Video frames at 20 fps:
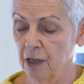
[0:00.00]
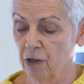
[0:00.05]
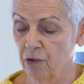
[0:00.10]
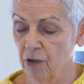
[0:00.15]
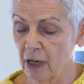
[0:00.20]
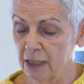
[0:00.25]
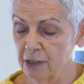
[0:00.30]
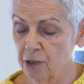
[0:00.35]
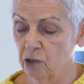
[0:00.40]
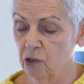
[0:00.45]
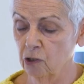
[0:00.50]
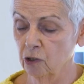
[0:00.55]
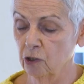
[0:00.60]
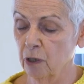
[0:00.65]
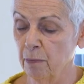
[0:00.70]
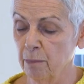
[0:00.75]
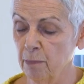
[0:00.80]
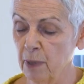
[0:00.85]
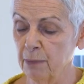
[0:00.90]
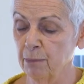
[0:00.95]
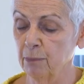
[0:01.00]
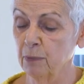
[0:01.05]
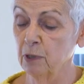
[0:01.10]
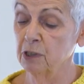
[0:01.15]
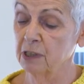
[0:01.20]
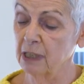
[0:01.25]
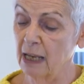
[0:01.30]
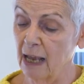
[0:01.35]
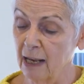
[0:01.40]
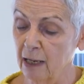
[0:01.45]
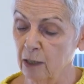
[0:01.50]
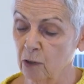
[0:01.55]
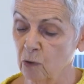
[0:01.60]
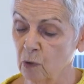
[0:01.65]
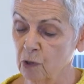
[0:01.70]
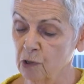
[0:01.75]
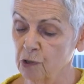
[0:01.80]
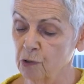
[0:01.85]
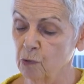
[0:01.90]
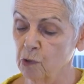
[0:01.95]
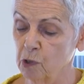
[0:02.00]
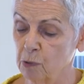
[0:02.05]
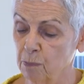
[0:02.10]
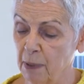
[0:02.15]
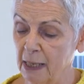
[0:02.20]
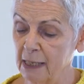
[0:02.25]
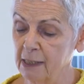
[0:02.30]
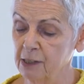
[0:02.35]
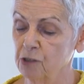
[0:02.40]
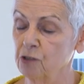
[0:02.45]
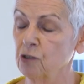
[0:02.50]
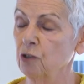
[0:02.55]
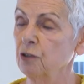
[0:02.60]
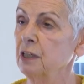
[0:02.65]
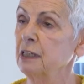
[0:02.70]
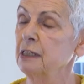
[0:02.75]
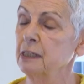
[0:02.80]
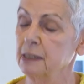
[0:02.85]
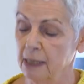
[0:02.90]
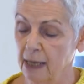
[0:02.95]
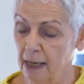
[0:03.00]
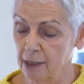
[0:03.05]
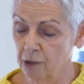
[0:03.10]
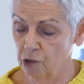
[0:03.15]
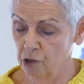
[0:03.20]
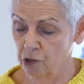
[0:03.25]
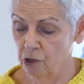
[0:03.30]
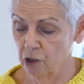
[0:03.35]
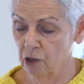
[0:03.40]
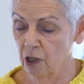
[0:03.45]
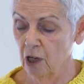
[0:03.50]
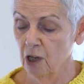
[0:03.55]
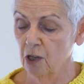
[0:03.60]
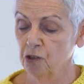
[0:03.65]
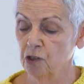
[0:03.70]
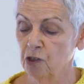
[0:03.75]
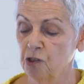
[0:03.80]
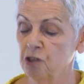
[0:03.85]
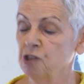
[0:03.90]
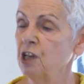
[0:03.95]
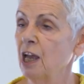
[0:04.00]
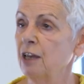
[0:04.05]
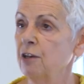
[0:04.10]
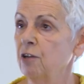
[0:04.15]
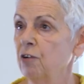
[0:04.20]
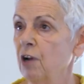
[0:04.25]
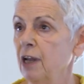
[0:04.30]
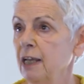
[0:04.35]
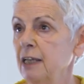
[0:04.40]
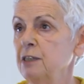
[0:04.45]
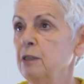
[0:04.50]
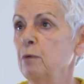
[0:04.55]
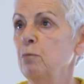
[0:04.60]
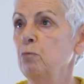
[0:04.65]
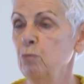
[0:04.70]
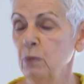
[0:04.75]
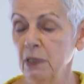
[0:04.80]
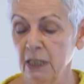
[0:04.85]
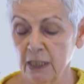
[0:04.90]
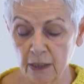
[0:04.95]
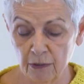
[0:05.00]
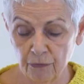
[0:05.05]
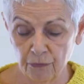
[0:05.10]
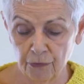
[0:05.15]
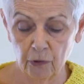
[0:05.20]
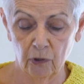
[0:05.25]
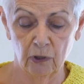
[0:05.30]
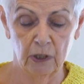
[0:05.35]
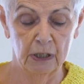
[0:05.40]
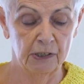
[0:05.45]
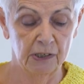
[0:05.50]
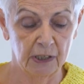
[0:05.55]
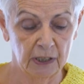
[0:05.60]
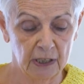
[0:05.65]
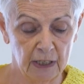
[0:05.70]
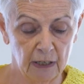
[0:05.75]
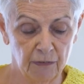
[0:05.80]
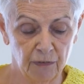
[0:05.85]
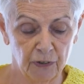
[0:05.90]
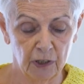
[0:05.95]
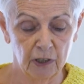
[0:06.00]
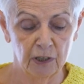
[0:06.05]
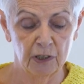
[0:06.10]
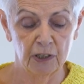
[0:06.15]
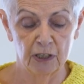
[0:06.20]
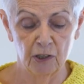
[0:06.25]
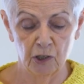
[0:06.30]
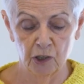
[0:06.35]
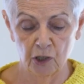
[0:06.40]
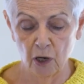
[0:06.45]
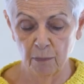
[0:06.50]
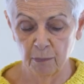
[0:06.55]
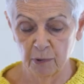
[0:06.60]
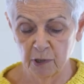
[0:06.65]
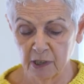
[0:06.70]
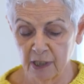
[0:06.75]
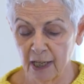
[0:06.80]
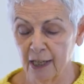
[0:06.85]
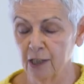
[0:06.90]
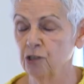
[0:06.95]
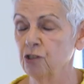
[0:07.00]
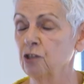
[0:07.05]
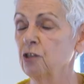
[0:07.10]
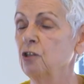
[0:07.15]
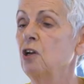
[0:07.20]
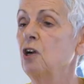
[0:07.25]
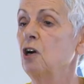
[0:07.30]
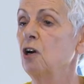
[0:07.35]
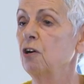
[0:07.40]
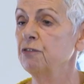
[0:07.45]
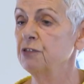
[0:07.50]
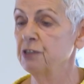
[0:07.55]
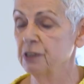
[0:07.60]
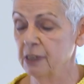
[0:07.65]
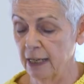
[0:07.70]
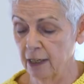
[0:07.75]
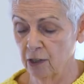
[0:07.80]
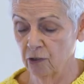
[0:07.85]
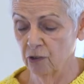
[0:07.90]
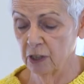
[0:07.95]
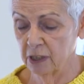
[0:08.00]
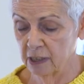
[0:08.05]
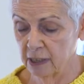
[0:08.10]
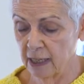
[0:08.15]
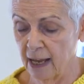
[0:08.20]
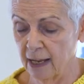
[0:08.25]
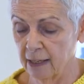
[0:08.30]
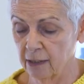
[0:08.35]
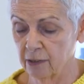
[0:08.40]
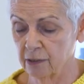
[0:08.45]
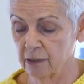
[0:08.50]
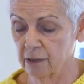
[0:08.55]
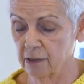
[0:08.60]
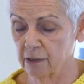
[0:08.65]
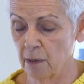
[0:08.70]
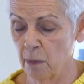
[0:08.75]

theoretical commitment to eloquence was based on the intention to generate meaningful and significant interpretation of sacred texts.